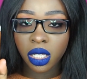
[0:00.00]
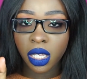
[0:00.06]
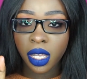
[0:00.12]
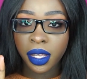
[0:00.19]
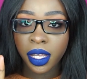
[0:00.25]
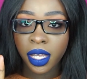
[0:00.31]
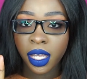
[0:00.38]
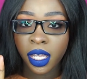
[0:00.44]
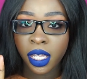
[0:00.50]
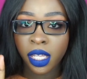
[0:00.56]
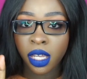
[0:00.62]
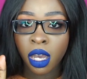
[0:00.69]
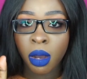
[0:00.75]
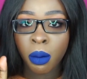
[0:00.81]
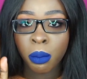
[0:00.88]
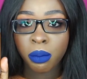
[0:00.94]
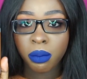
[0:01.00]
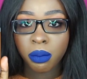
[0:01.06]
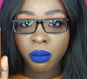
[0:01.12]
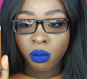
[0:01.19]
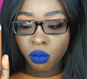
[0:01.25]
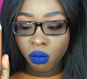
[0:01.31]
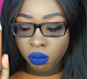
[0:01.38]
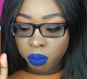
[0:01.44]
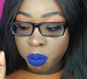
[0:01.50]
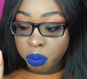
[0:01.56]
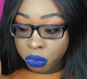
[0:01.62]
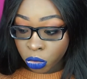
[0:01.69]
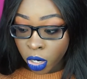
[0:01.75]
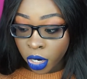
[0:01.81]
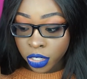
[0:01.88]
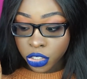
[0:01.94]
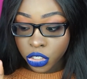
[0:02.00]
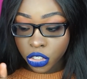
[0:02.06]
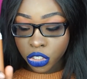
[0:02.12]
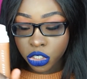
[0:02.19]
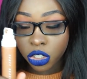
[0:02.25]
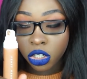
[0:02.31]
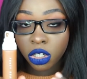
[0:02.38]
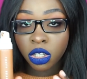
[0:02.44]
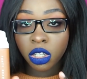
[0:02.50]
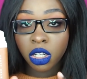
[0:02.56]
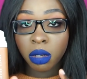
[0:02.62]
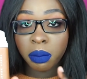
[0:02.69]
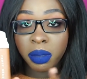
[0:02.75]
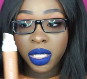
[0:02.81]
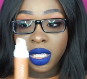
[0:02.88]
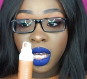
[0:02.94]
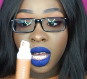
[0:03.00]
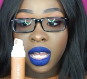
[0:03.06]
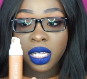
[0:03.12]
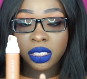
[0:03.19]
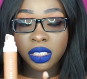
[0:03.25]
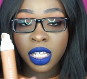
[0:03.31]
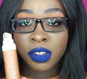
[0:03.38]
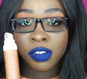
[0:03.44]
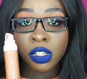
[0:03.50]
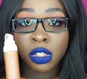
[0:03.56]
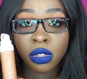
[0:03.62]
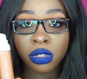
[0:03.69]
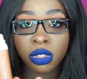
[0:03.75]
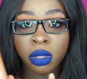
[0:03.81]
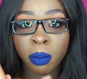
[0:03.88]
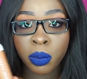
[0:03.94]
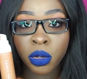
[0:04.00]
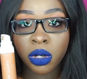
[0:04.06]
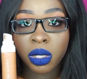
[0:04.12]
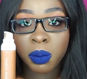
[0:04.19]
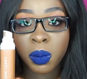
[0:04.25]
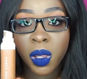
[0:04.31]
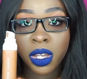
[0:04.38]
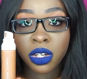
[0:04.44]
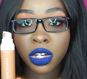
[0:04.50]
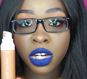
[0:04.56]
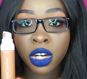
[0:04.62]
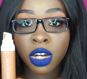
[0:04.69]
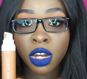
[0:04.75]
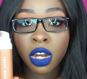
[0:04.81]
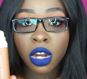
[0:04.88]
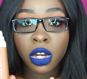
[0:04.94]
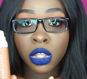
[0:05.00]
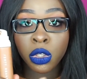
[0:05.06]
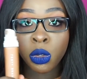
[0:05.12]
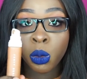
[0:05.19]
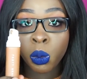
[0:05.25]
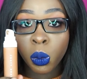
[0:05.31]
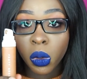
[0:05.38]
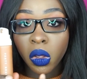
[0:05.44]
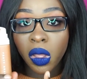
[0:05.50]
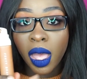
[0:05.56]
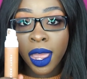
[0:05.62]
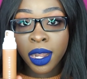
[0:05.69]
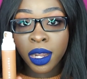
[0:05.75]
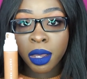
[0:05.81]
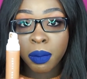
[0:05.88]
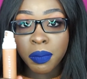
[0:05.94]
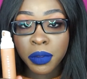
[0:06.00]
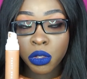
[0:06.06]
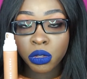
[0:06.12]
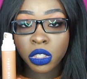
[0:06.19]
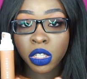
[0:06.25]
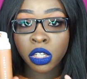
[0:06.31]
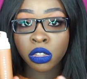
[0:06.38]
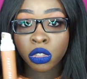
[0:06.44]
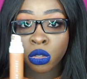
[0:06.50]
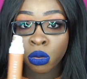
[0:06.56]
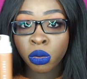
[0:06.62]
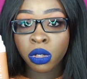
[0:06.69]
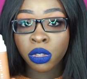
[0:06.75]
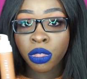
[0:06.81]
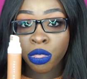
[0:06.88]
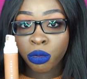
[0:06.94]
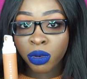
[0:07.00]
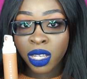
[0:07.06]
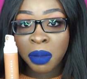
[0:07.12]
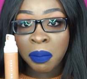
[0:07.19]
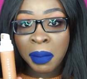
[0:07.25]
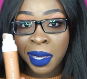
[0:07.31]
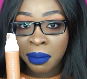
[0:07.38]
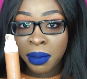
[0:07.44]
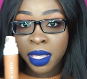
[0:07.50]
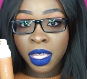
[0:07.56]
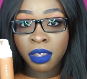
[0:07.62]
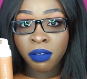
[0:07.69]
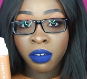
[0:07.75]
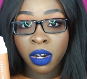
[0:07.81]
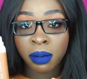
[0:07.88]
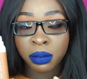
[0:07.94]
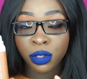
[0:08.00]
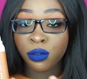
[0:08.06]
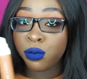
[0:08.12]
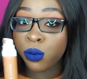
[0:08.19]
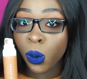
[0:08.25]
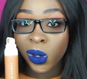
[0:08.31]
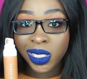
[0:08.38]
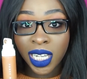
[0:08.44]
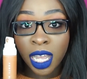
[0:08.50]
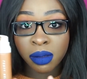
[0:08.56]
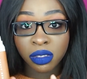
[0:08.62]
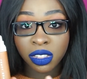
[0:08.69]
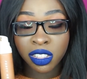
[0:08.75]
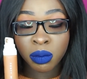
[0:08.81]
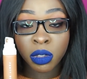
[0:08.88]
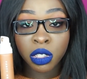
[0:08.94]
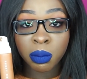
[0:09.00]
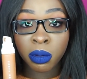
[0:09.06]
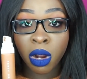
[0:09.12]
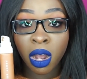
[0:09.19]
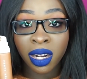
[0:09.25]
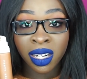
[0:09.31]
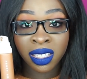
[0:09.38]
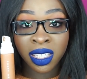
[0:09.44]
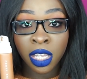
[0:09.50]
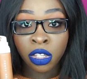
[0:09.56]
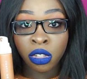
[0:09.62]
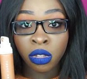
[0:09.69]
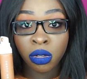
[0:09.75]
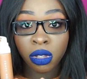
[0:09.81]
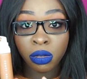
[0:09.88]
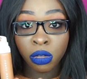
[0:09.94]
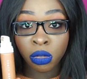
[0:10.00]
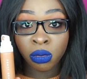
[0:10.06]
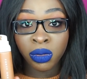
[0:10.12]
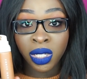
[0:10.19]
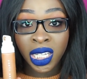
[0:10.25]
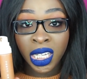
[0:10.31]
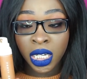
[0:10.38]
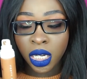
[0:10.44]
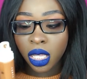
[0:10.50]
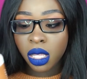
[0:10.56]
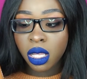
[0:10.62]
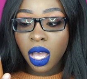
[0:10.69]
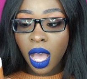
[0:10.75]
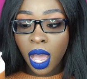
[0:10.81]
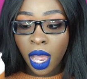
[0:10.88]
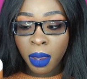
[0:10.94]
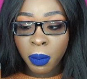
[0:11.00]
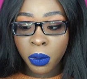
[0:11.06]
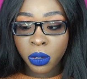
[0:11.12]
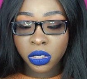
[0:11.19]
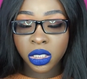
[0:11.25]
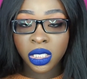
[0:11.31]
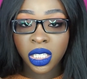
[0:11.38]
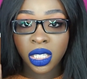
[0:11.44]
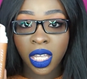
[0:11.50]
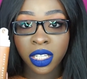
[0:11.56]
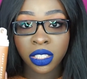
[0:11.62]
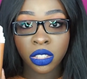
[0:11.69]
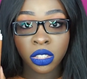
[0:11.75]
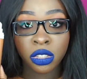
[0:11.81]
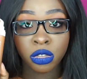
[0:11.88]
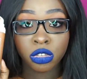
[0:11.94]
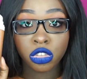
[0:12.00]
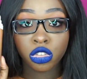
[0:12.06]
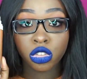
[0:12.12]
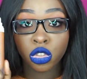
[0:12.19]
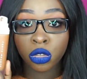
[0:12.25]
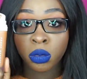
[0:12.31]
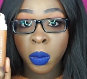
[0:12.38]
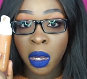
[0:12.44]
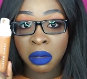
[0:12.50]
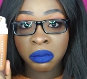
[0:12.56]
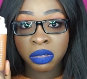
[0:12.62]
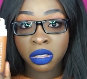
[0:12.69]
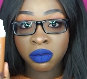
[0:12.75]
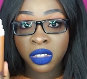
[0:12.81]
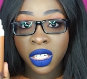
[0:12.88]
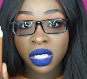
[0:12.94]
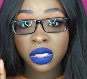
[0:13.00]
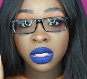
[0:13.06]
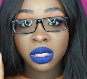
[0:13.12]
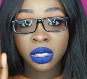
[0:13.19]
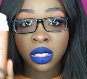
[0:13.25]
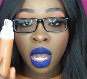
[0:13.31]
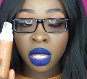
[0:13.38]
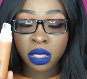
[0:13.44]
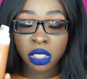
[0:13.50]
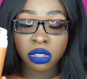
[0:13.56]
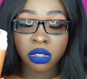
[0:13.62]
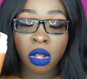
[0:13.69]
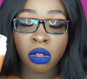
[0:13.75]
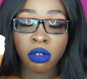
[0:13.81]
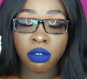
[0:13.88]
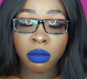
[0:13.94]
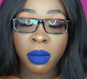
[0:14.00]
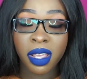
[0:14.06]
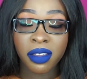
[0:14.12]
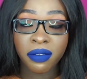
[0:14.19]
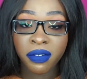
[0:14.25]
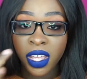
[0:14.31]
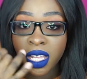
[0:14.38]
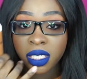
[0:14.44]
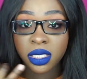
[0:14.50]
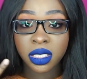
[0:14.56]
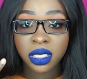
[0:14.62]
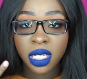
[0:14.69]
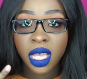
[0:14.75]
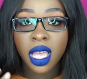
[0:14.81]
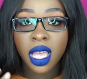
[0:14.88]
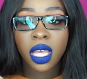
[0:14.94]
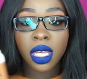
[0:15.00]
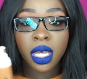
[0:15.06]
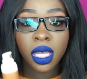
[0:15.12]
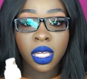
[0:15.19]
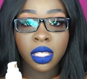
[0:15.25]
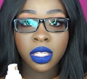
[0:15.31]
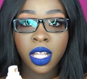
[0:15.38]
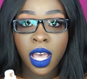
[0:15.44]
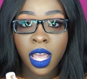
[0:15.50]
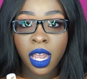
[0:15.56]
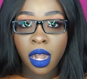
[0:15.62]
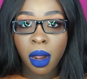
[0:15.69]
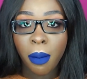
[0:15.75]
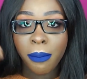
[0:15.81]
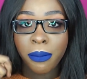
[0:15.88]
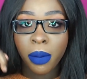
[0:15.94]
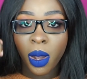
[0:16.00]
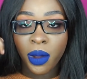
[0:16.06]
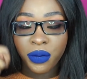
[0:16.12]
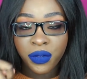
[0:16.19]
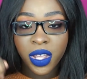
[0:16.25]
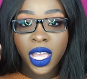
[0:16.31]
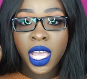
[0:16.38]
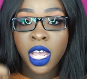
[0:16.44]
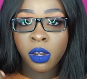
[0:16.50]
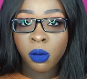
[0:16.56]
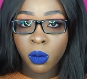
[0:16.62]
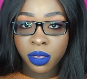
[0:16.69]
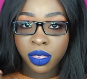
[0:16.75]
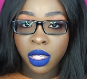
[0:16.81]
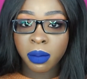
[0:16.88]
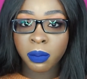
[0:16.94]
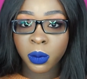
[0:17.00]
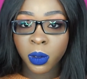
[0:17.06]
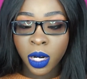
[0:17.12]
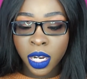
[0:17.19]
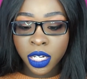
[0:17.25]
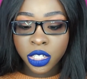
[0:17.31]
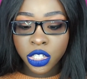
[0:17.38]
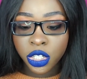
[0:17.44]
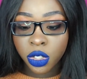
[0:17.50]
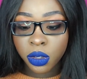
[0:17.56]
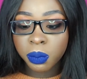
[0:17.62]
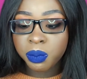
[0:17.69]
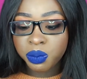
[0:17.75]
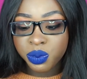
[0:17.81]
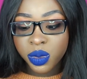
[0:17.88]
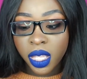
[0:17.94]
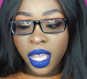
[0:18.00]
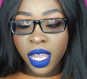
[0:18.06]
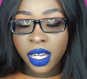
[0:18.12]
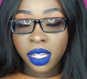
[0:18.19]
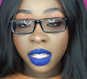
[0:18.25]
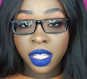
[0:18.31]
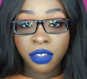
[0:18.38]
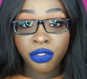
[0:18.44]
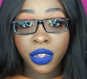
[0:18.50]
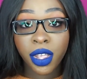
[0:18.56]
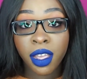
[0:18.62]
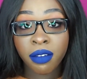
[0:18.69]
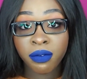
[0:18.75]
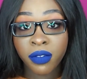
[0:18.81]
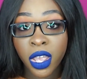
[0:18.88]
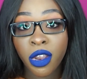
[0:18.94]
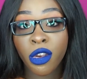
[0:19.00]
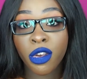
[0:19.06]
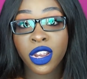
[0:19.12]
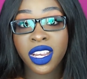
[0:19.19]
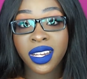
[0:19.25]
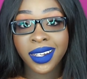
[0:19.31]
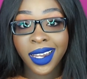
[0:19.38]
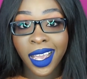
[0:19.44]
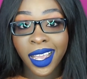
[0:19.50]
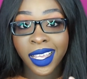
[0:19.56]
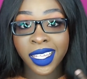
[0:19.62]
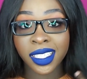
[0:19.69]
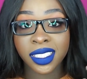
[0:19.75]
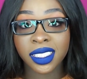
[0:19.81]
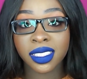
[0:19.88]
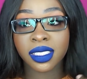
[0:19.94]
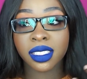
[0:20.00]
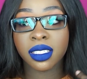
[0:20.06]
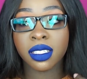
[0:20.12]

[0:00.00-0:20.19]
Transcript: a brush, because if you use a beauty blender, you will end up using 2 to 3, maybe even up to 4 times as much product than you need. I personally like to use 2 pumps of this, dot this all over my face, and then buff it in with a brush, and it leaves a very nice